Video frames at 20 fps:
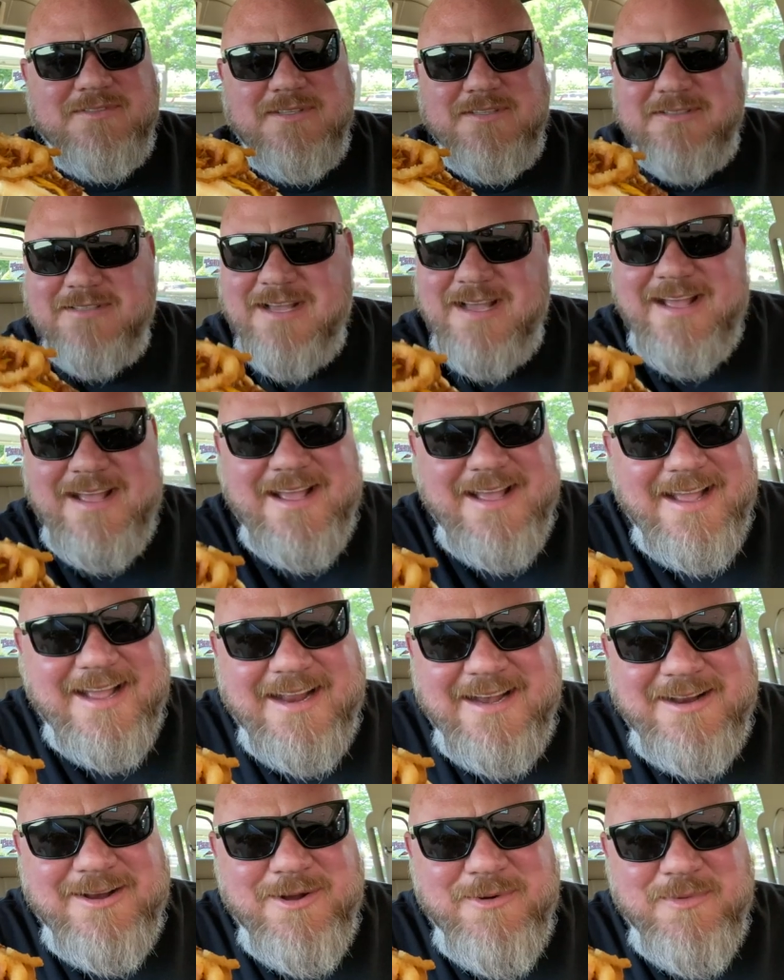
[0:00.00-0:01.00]
cents.
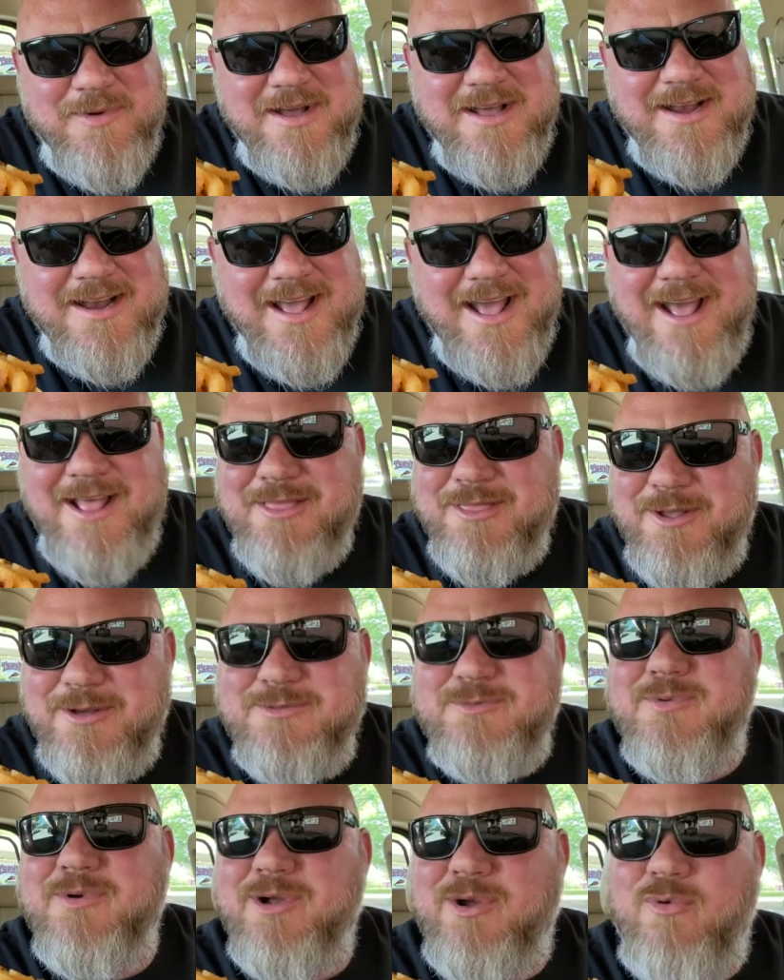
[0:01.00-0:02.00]
And you know what?
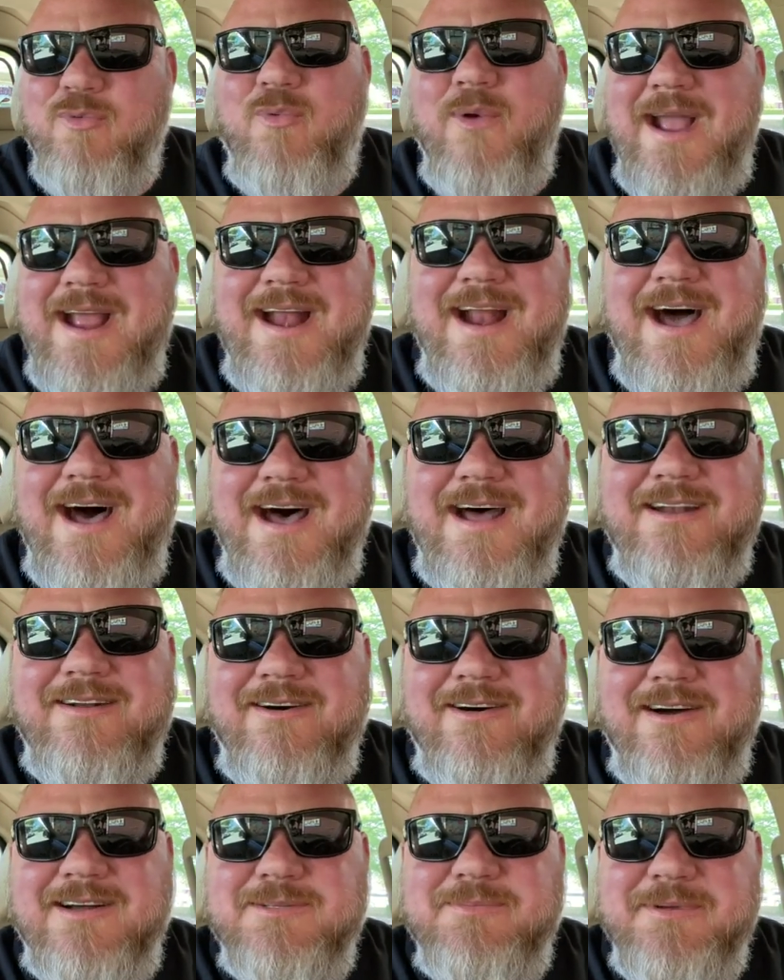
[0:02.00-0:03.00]
Those were great hot
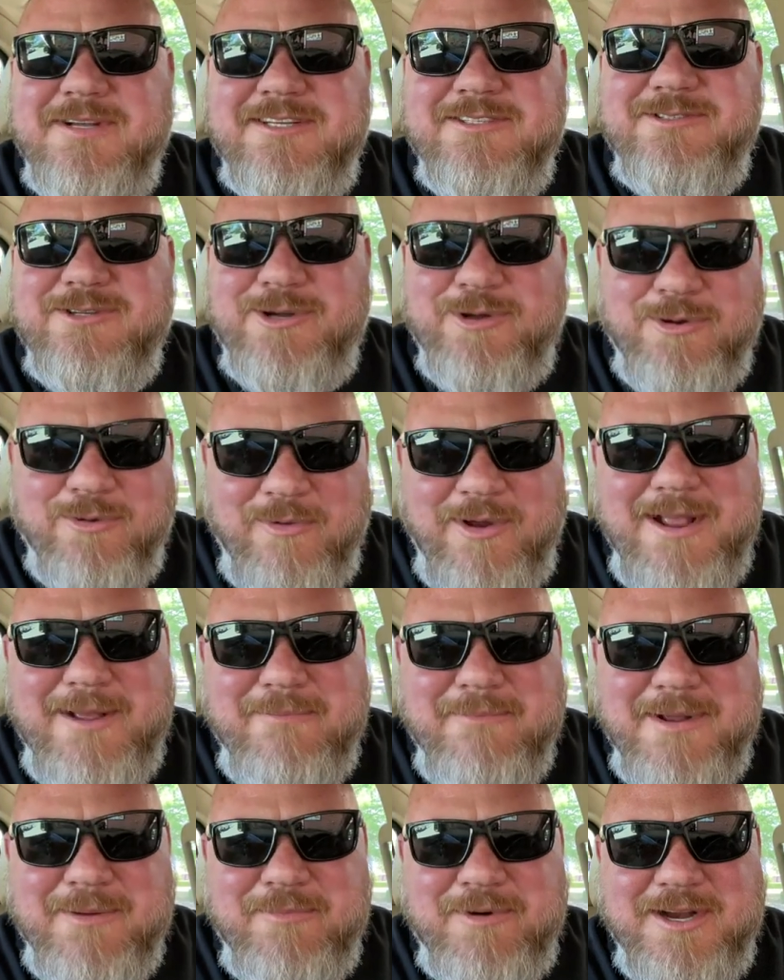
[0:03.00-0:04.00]
dogs because they're great
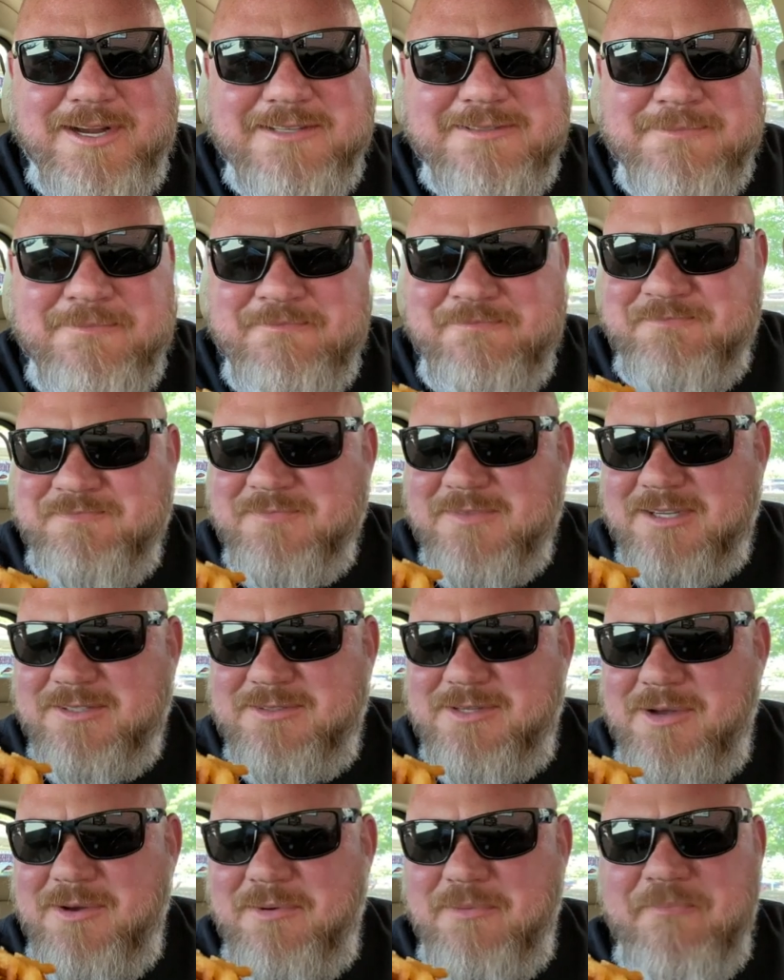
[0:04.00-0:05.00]
memories.
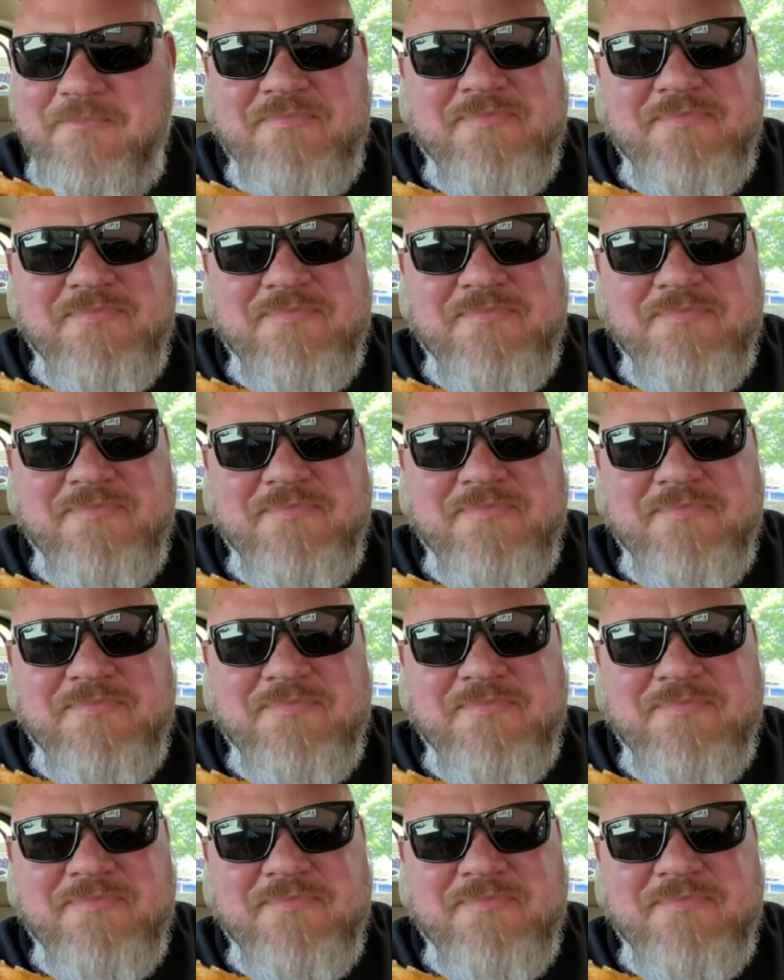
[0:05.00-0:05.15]
So,